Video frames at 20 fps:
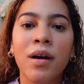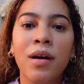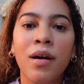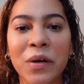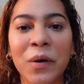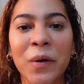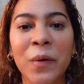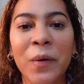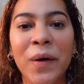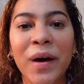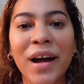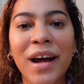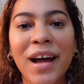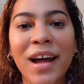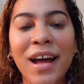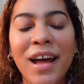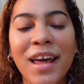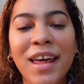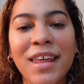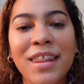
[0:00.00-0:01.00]
So
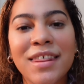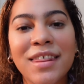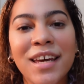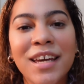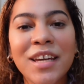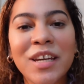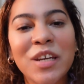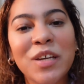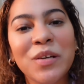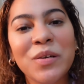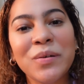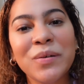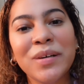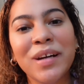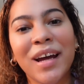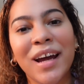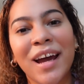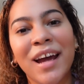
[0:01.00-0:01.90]
Thank you,